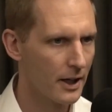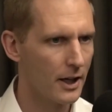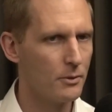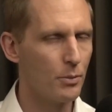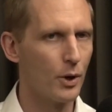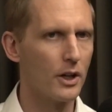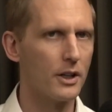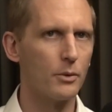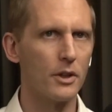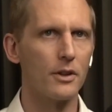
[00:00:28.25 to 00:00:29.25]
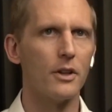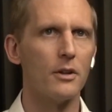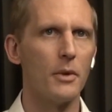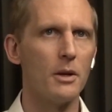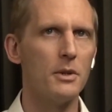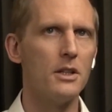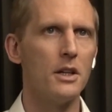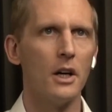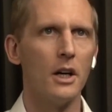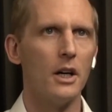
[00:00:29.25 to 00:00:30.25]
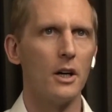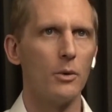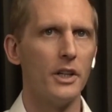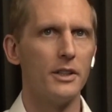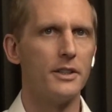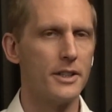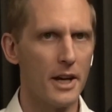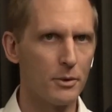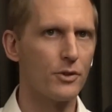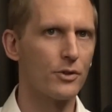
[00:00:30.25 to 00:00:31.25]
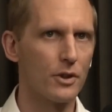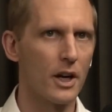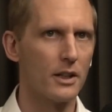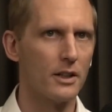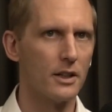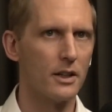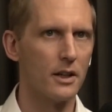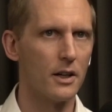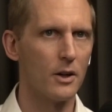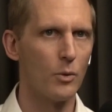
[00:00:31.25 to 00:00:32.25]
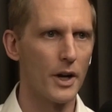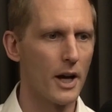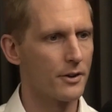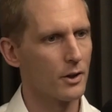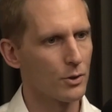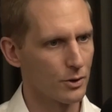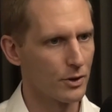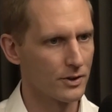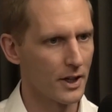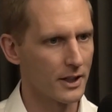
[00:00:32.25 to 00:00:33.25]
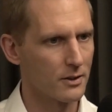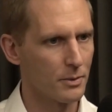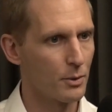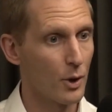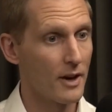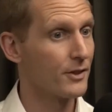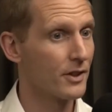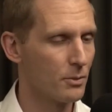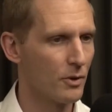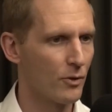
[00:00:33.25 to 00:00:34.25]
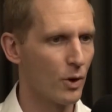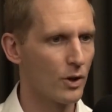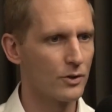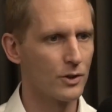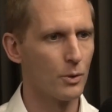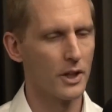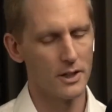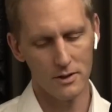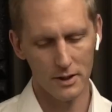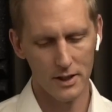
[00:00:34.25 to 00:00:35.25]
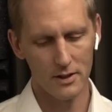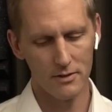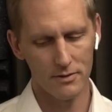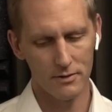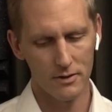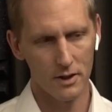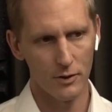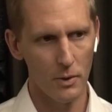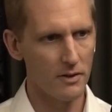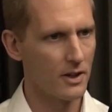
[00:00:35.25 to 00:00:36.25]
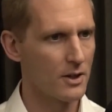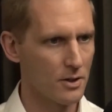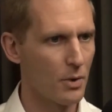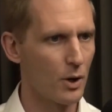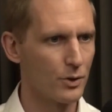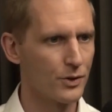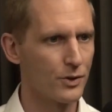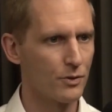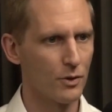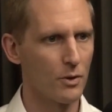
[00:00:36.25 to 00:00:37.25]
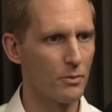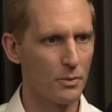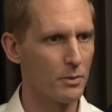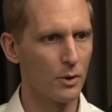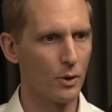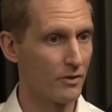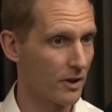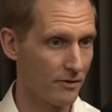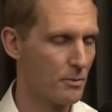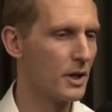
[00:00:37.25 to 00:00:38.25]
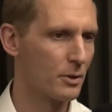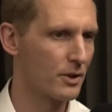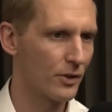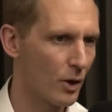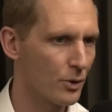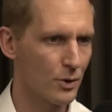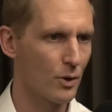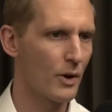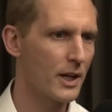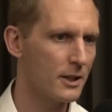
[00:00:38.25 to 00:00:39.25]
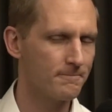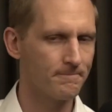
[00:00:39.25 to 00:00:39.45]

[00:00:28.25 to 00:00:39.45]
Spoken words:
input. And we thought maybe we need to demonstrate what a healthy culture looks like to people who haven't seen it before. So we'll interleave some aviation posts from people who are very familiar with this culture already.